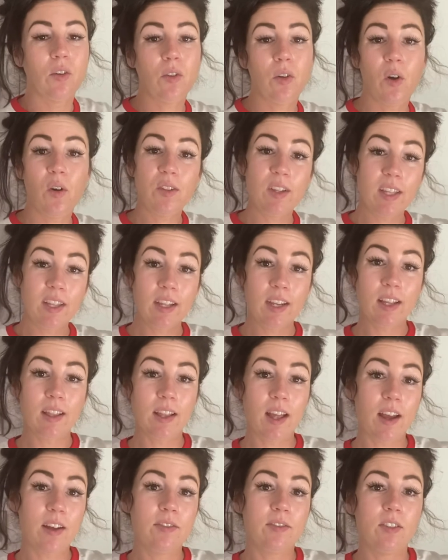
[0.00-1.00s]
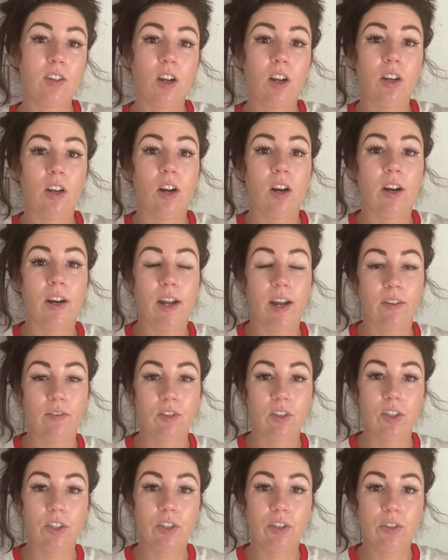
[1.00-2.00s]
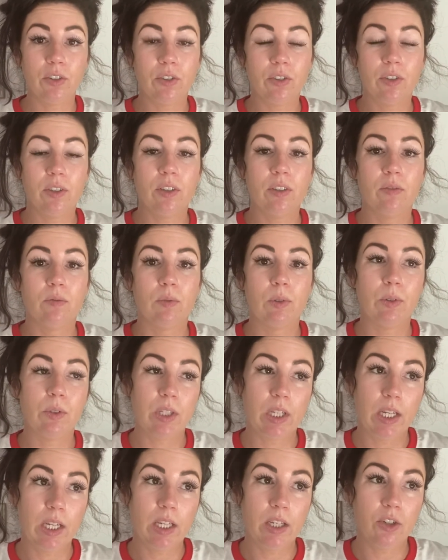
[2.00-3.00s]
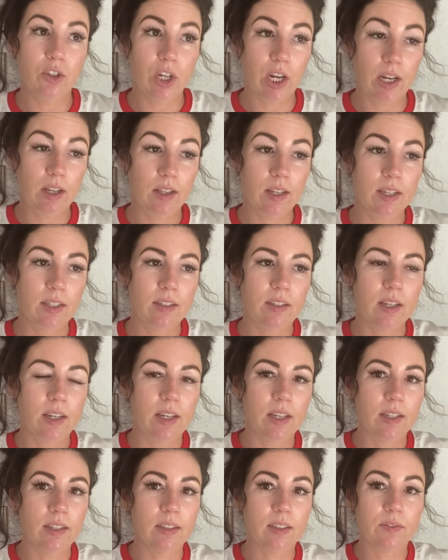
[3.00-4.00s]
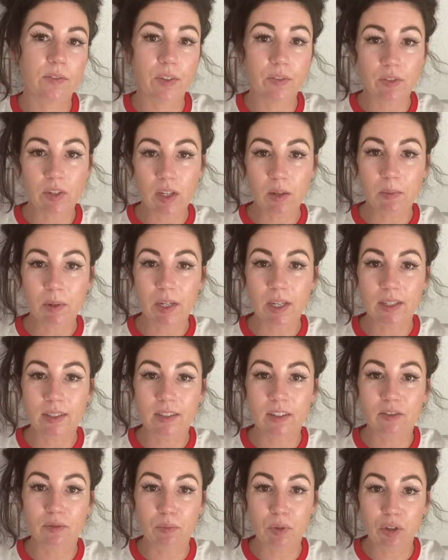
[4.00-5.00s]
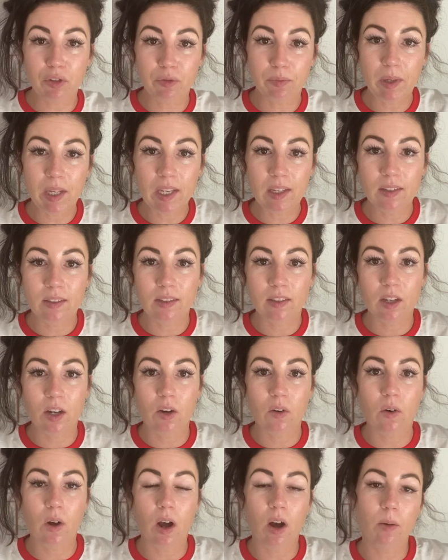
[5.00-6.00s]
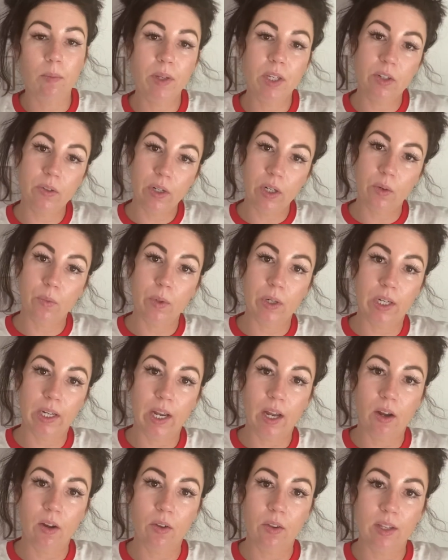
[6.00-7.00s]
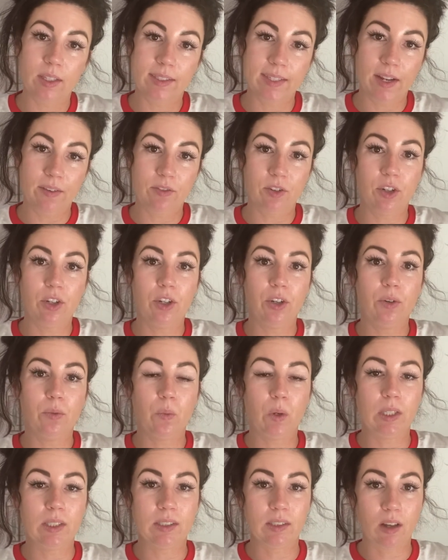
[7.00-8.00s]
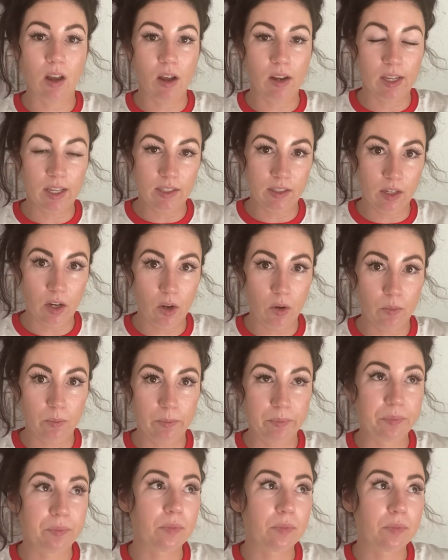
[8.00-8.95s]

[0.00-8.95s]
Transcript: the only thing left on our afternoon routine checklist is 15 minutes of movement. So I'll be doing a workout this afternoon once Scott gets home